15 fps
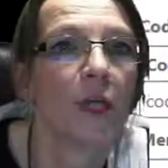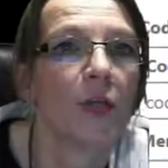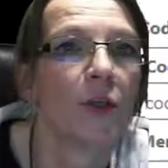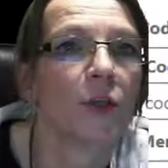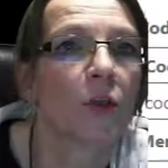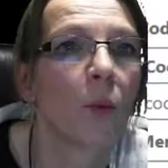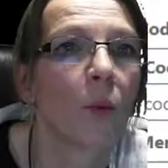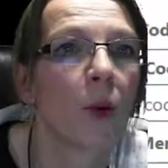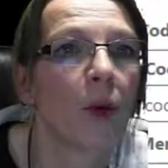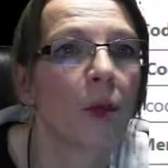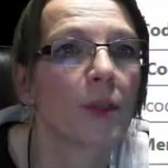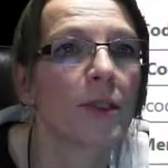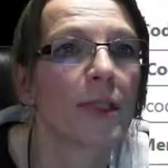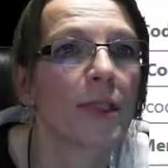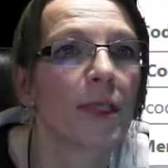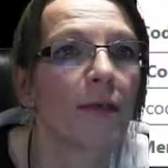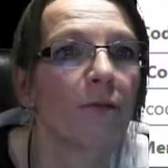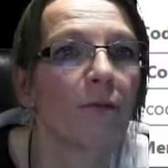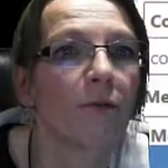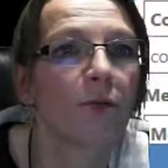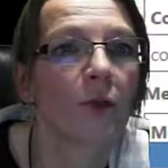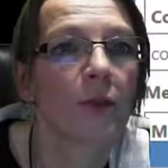So what you see
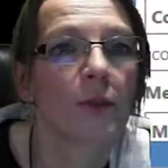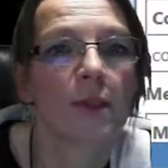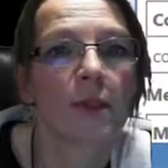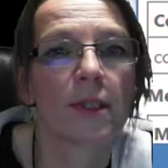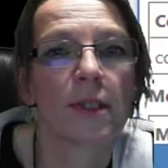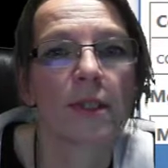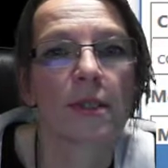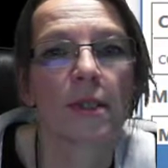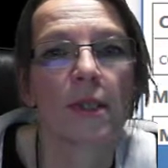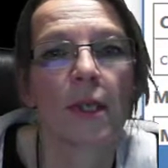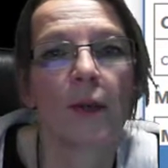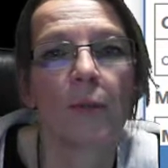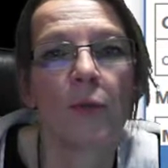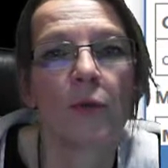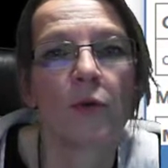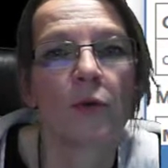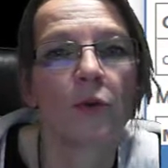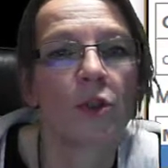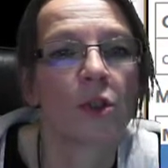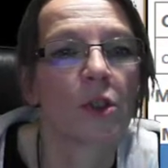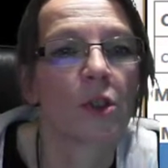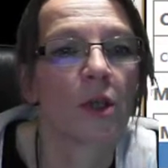first is a
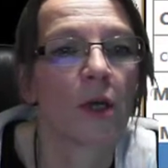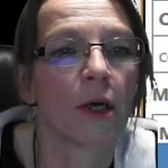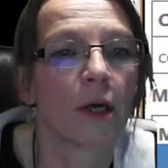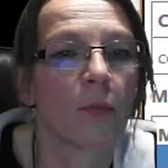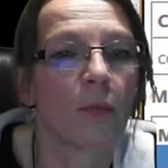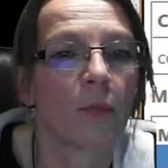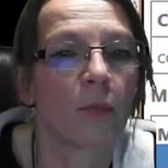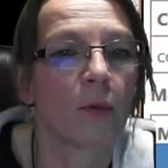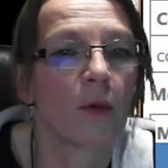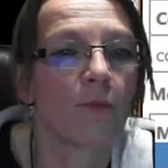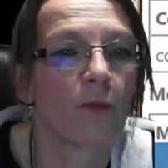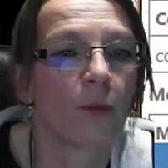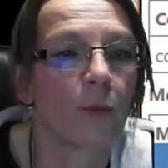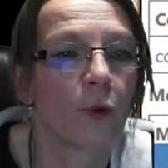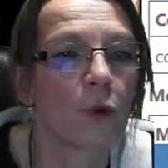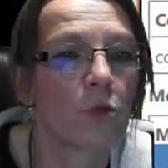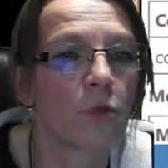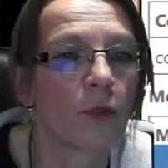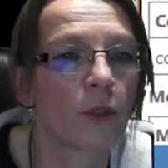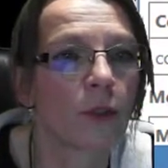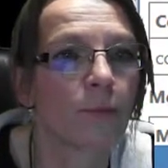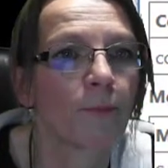merge
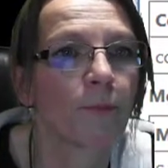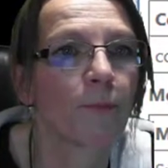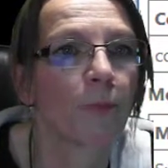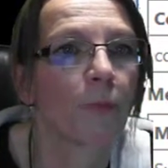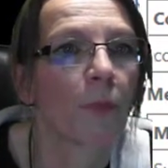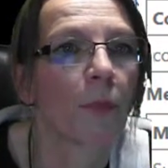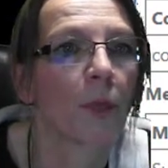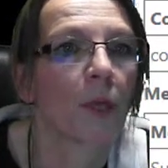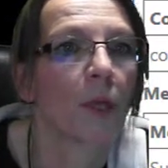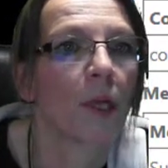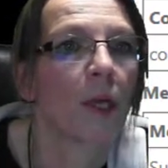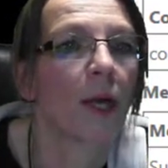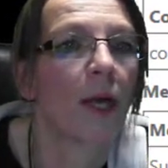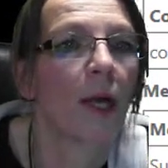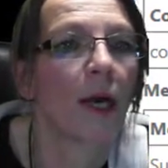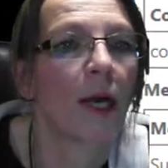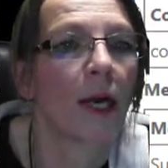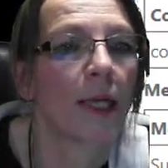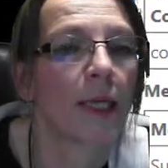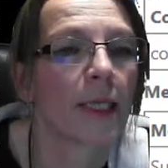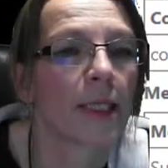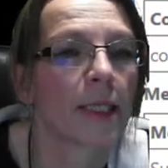report,
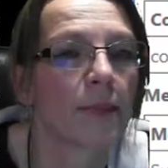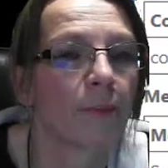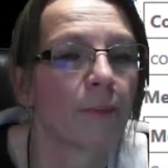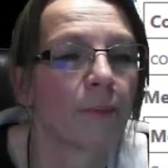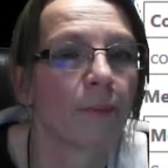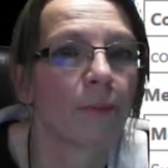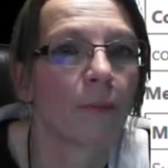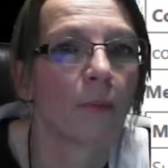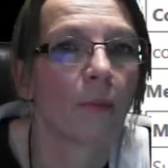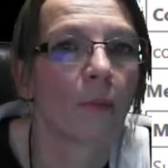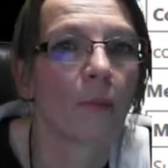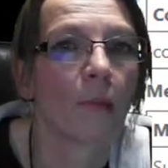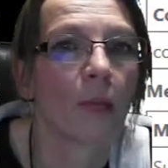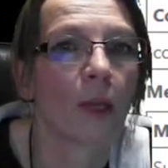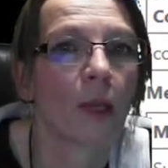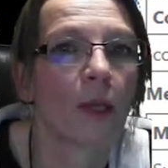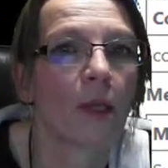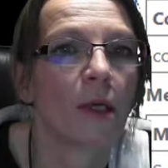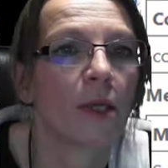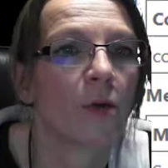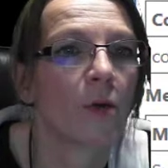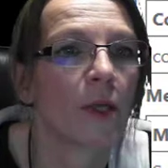and
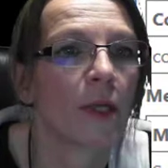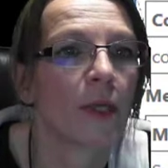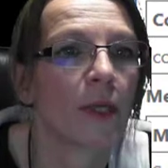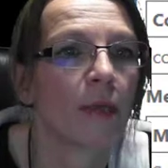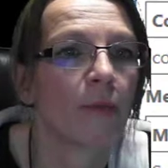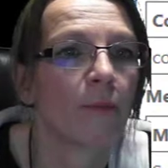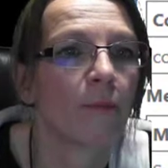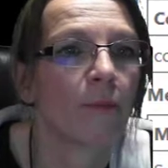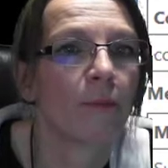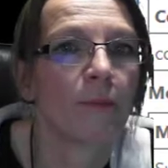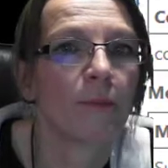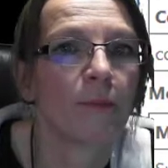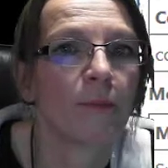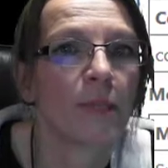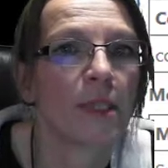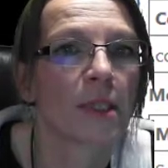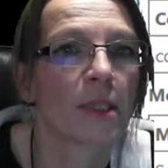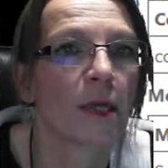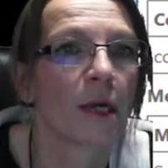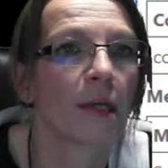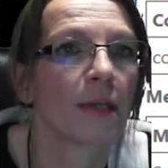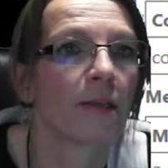you can then
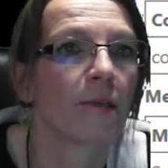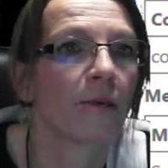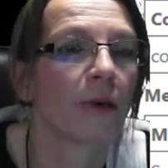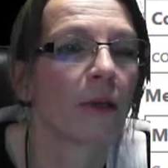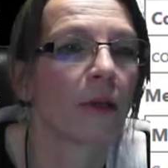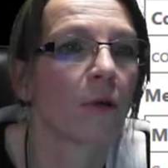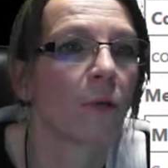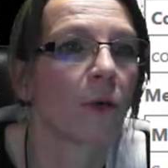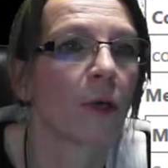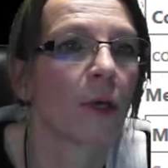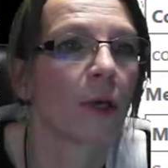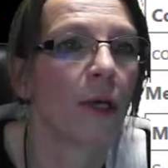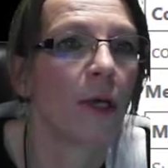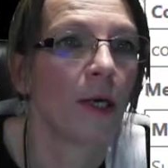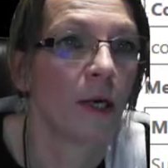decide whether you want to